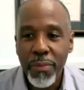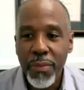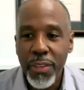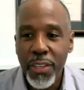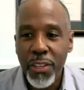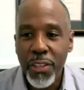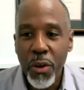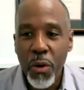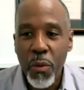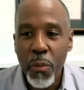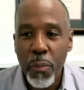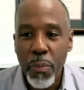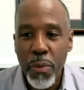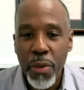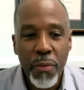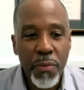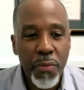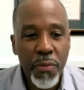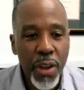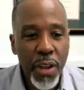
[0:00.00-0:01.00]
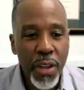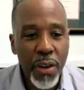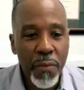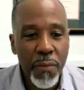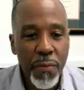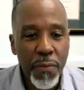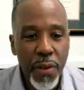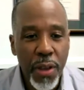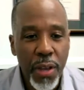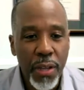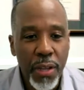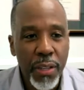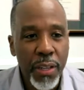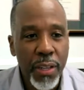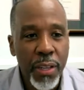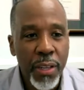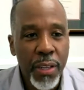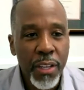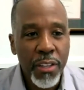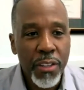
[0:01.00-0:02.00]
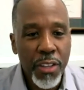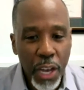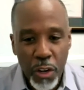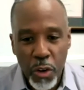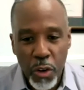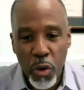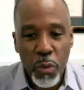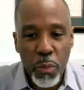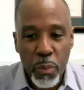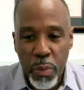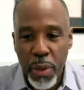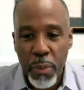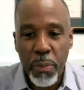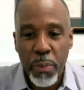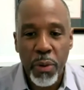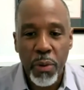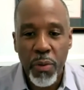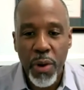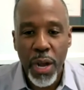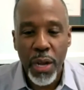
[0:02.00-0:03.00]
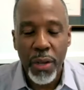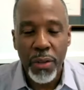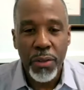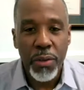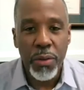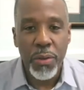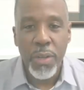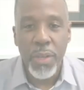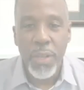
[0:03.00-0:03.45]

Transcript: And don't be afraid of failing. Got good people around you.